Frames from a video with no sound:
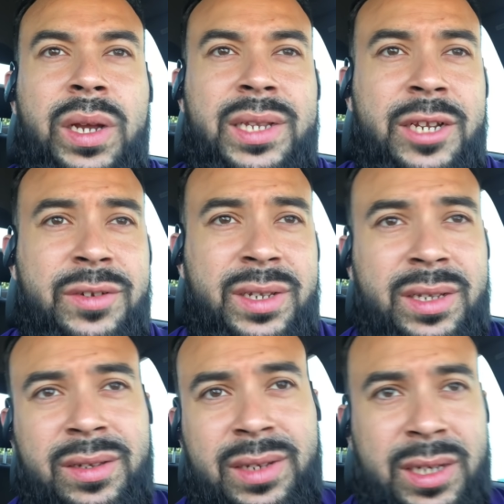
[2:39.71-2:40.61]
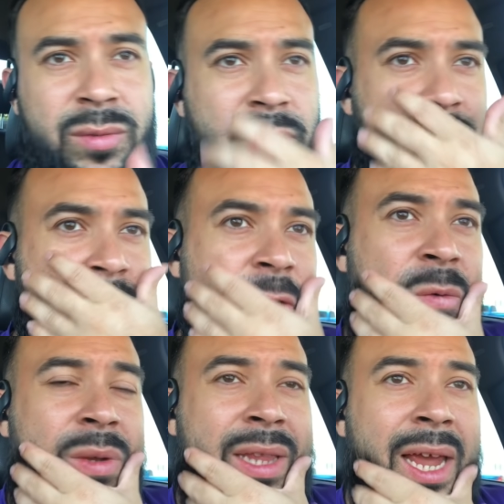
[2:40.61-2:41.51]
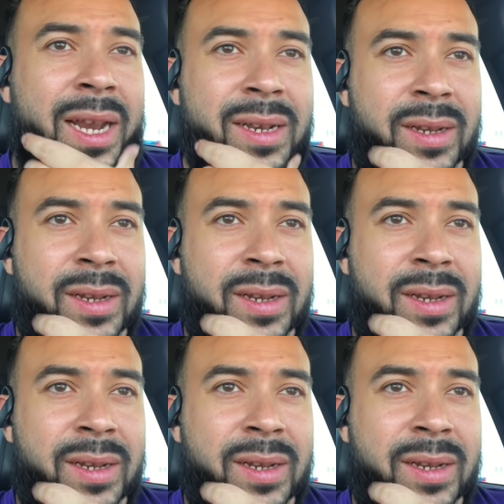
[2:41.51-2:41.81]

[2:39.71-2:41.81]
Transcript: it's interesting to see what they'll do with that.